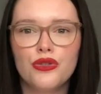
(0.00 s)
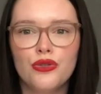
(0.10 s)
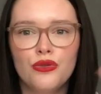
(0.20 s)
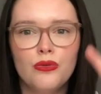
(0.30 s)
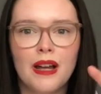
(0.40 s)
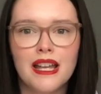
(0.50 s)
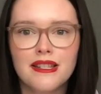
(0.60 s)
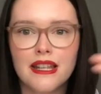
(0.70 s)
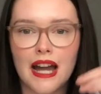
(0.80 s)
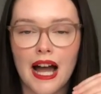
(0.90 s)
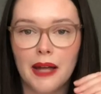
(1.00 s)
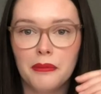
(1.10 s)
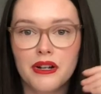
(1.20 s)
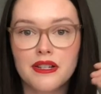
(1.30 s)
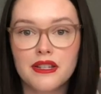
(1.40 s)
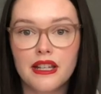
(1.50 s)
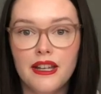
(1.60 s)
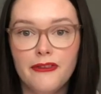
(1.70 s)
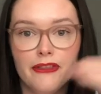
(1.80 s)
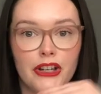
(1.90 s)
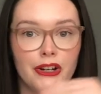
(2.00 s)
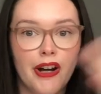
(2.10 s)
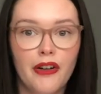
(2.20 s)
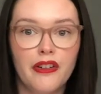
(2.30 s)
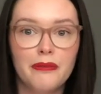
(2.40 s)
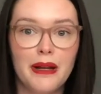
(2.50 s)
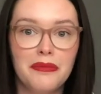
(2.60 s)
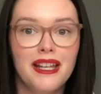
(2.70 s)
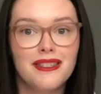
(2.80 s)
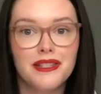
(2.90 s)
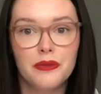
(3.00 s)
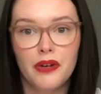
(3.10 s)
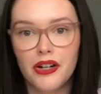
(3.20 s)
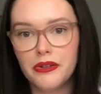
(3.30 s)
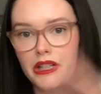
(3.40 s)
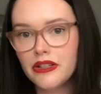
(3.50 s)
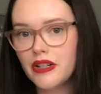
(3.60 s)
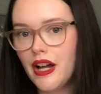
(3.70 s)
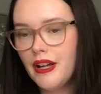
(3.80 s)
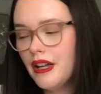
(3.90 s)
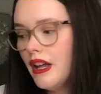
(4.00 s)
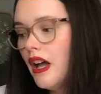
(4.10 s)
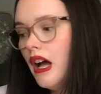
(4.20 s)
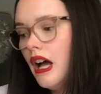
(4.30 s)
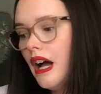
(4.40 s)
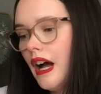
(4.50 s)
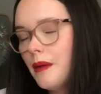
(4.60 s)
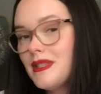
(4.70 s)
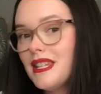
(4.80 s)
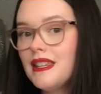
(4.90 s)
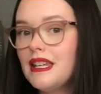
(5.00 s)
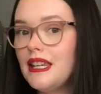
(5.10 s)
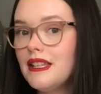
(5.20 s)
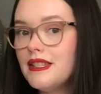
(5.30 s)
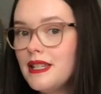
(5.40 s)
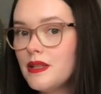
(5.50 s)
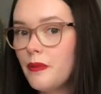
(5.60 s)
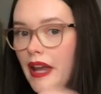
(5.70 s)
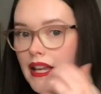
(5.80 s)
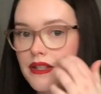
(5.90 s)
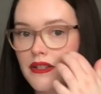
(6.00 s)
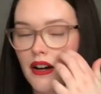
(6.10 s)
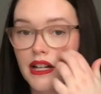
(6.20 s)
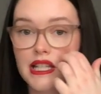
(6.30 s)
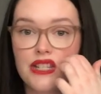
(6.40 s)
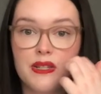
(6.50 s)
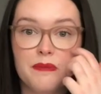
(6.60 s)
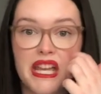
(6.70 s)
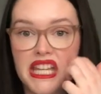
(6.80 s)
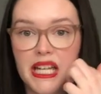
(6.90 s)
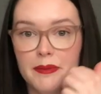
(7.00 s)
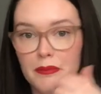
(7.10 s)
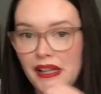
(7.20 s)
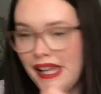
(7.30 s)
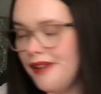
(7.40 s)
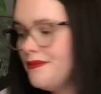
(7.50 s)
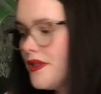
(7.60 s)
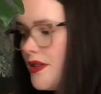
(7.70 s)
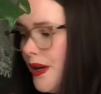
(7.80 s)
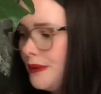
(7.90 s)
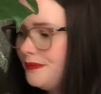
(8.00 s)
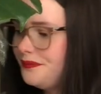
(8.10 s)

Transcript: 2 ways that I personally figure out if my plants need watering or not. I would say the easiest way is honestly just picking up the plant. So